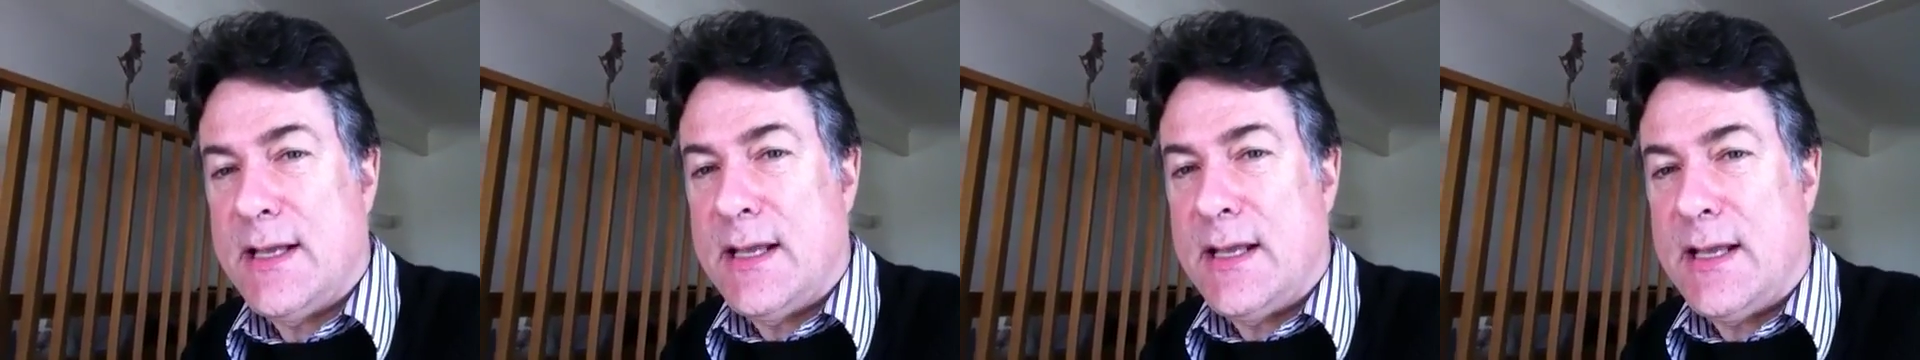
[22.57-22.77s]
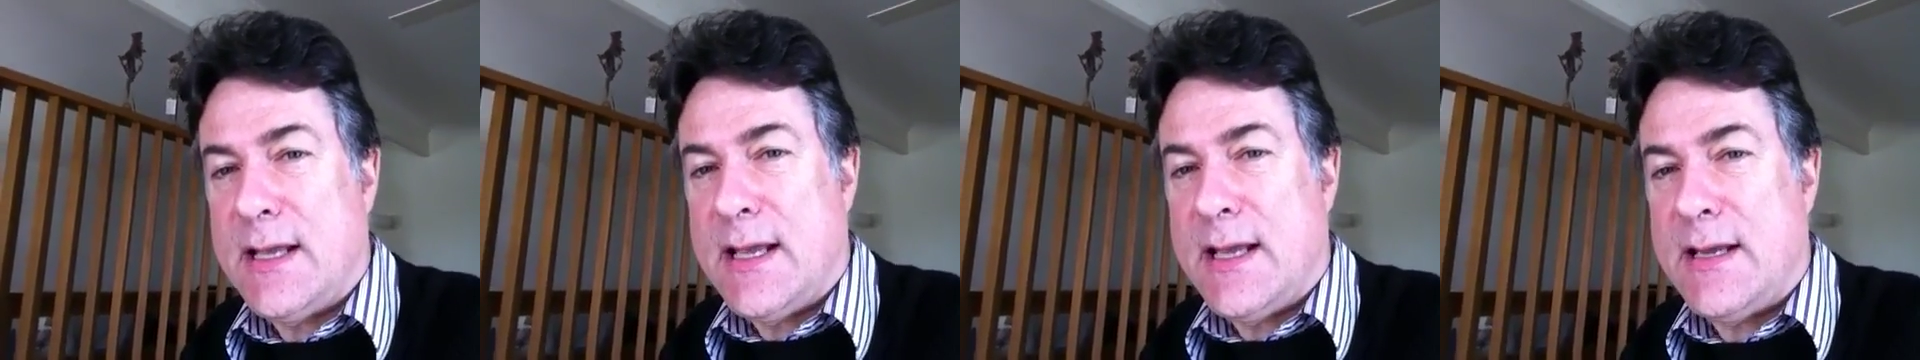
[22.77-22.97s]

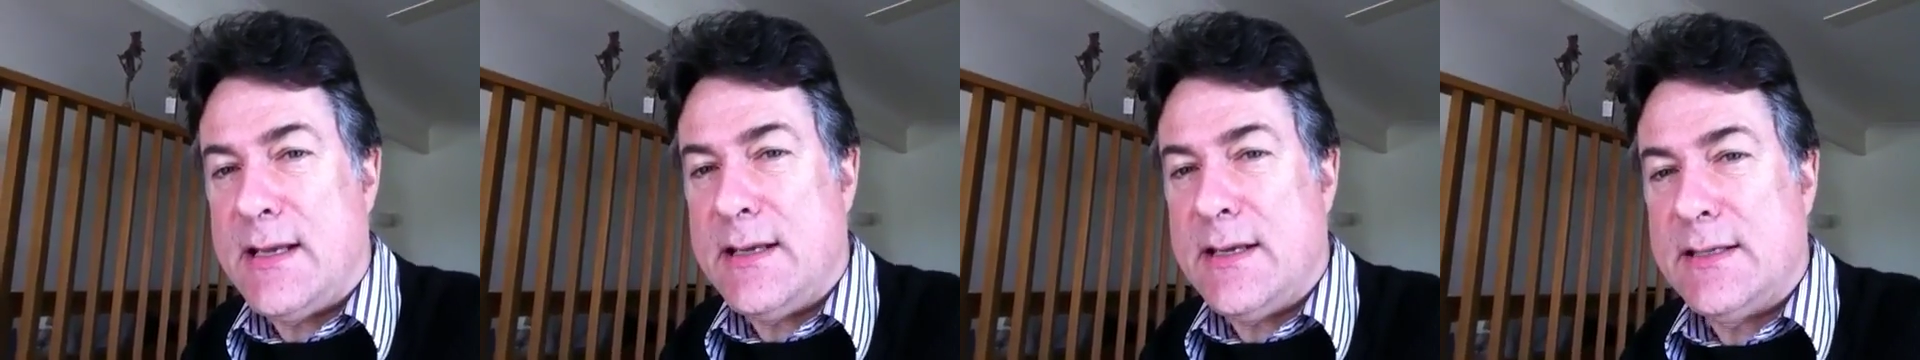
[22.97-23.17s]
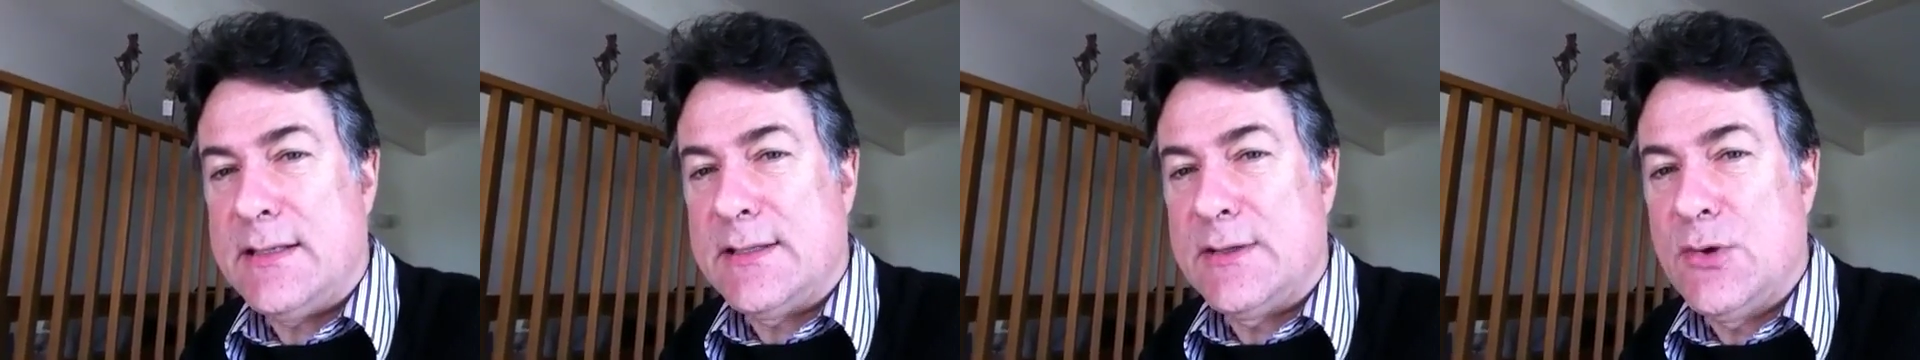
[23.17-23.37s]

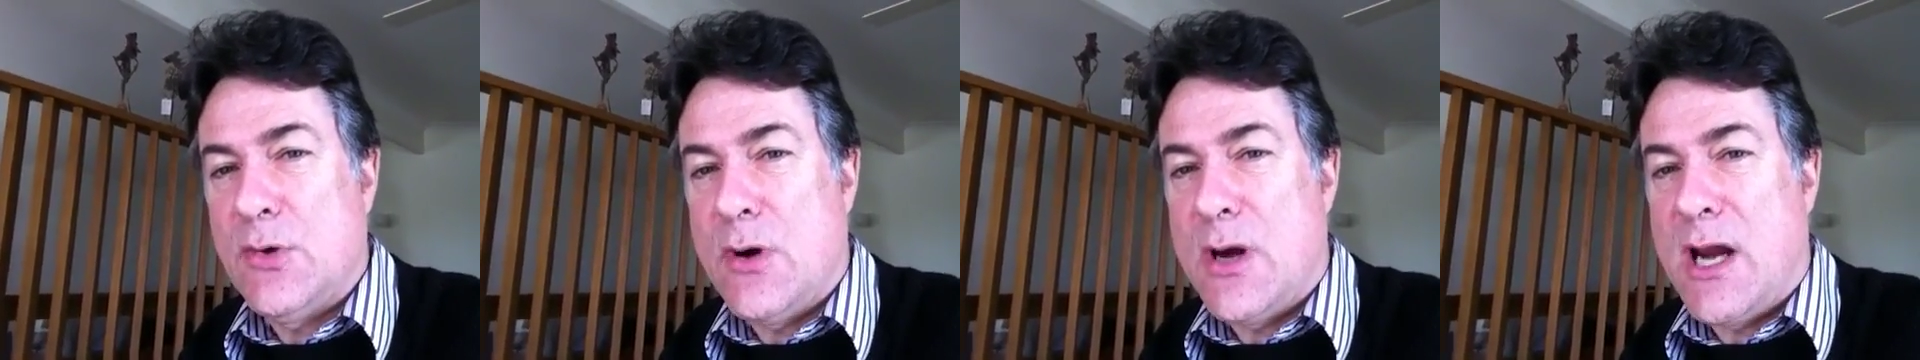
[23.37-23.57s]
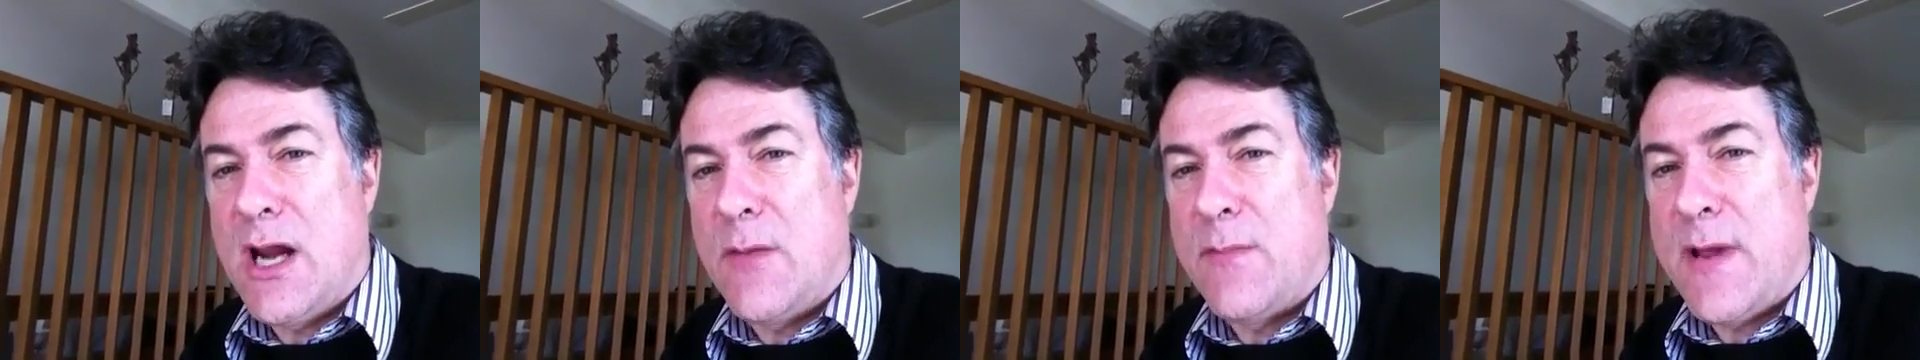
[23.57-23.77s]
And it's
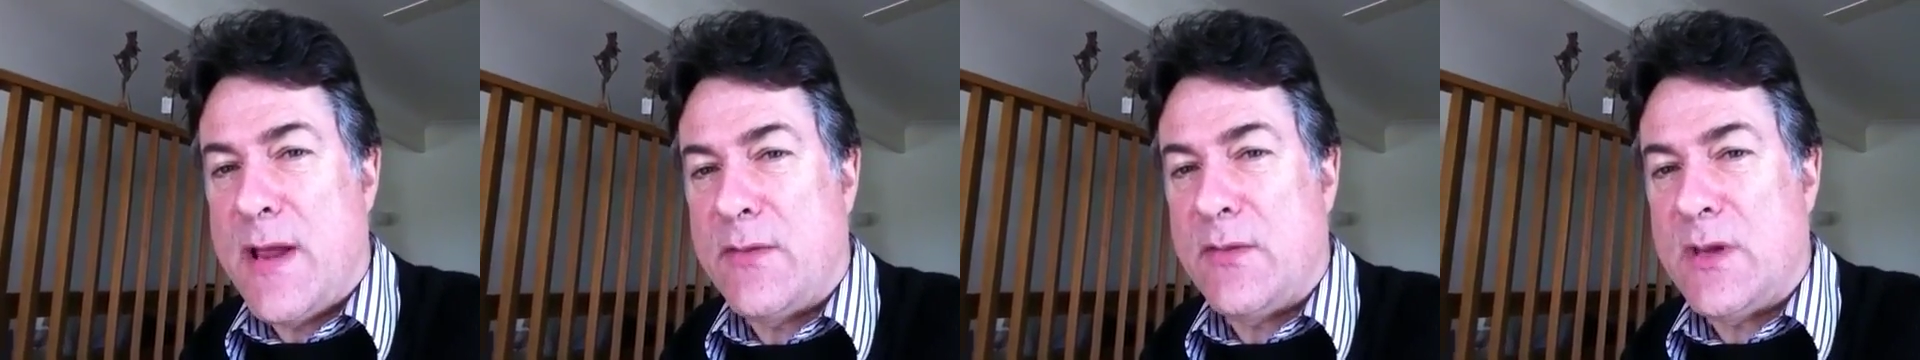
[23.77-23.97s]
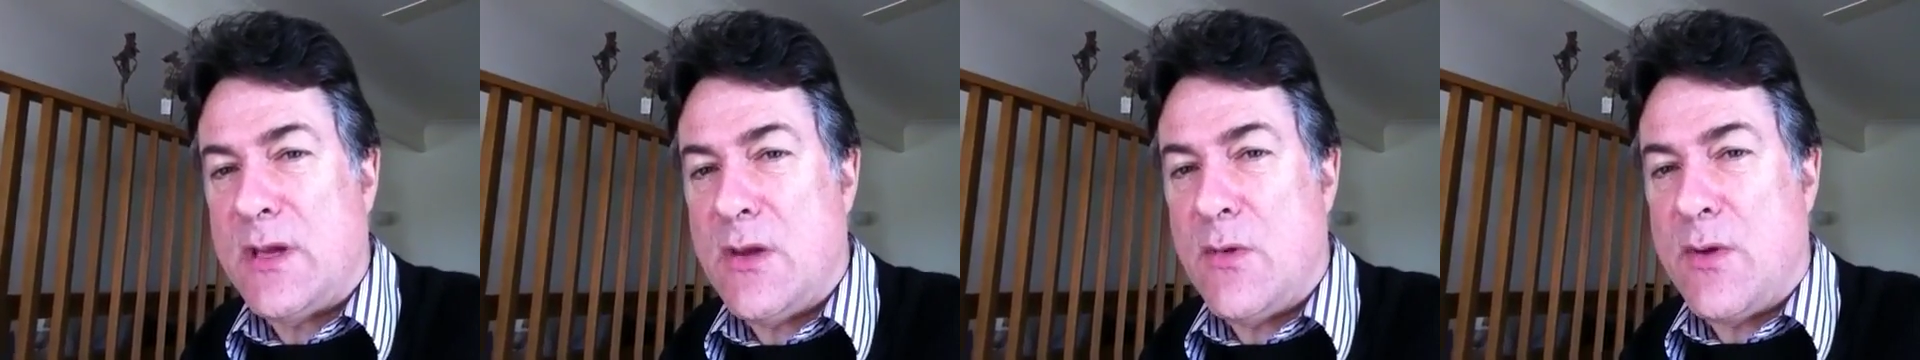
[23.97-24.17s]
talking
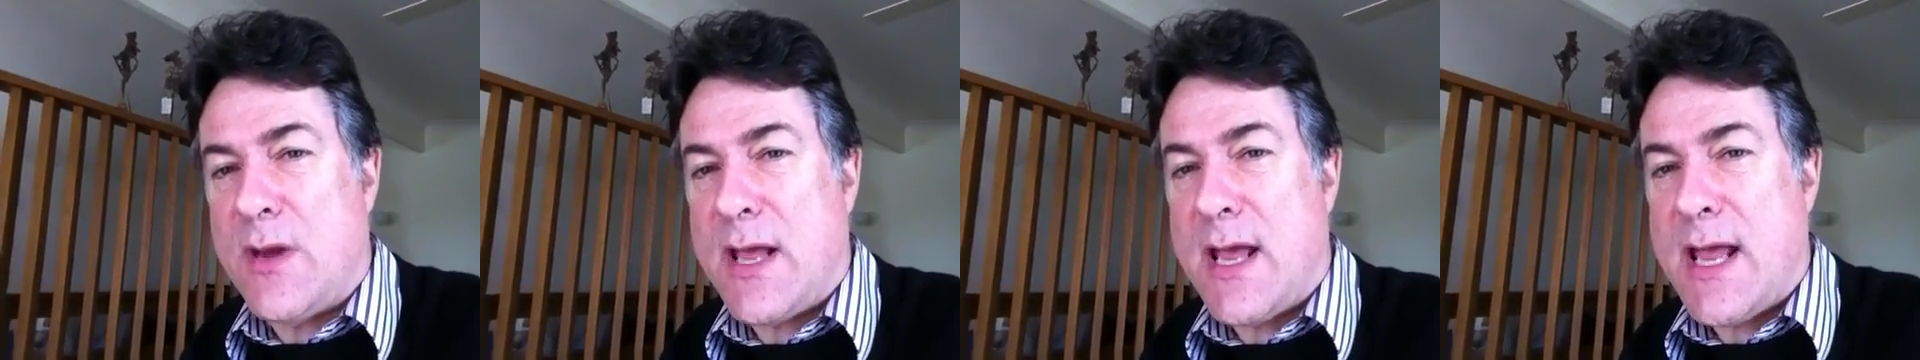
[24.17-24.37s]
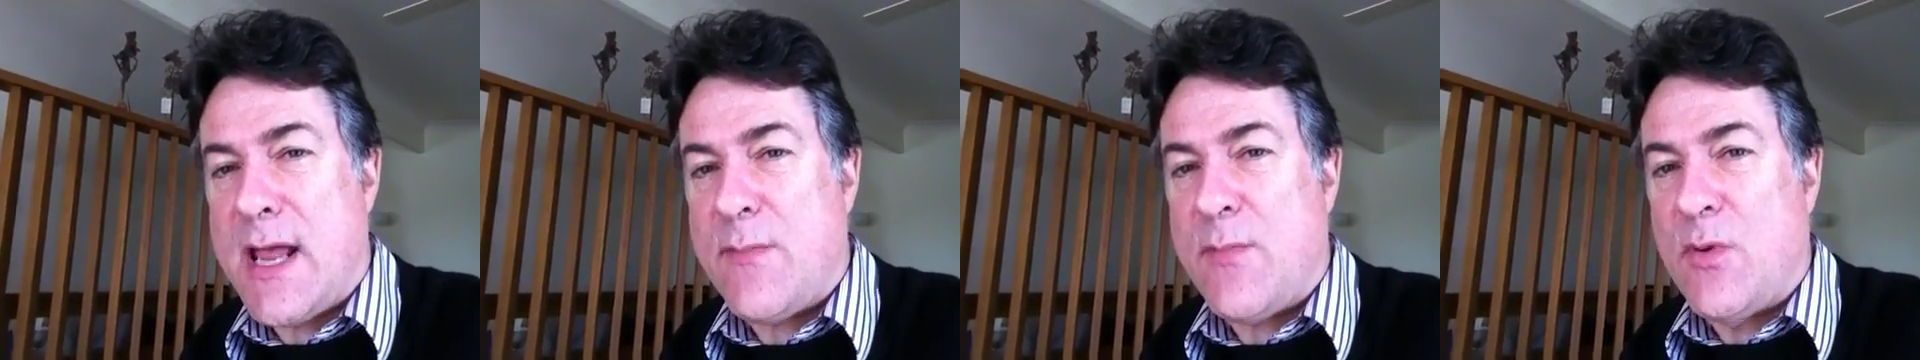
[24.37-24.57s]
about the
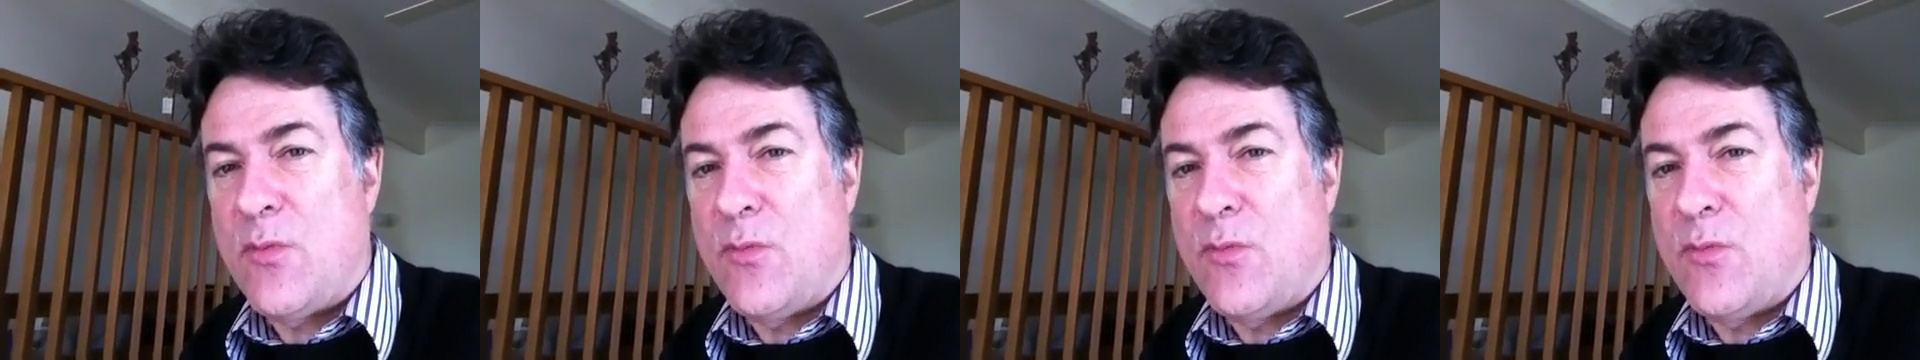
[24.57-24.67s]
UK,